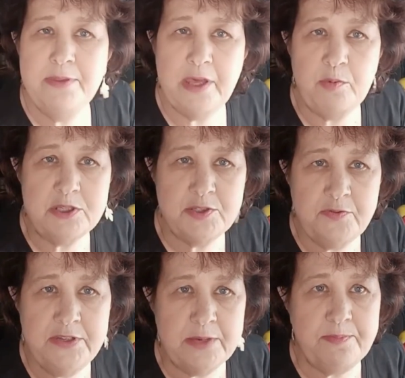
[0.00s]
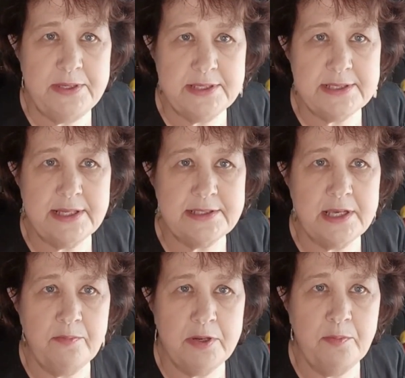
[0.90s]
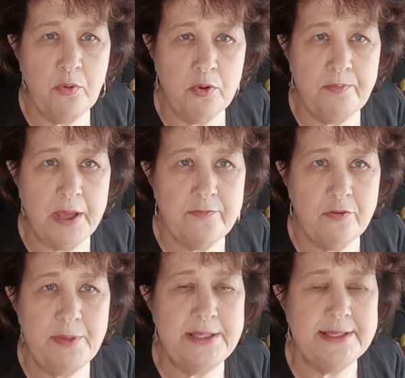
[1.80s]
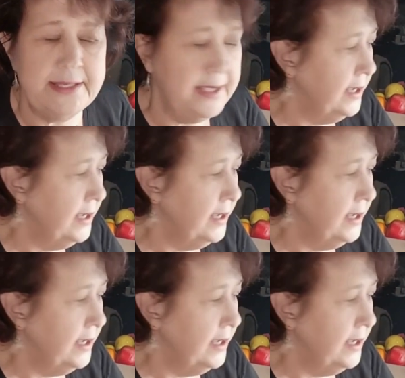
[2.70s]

were souvenir pieces that somebody brought back from Italy,